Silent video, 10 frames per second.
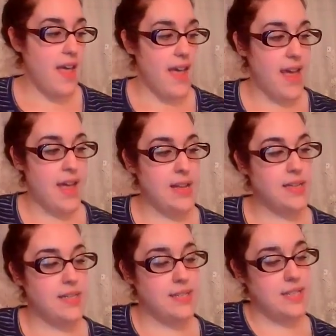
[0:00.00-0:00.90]

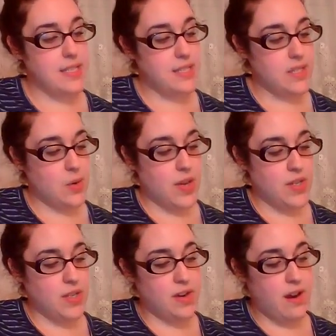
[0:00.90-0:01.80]
And this is the
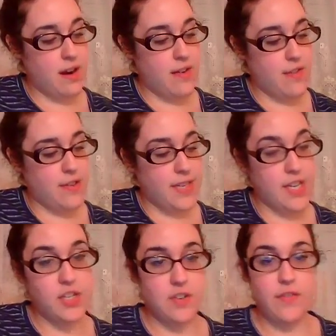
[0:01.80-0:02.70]
question card for
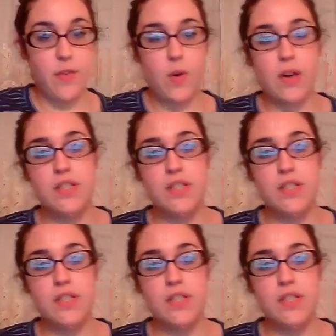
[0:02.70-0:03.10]
Station 4.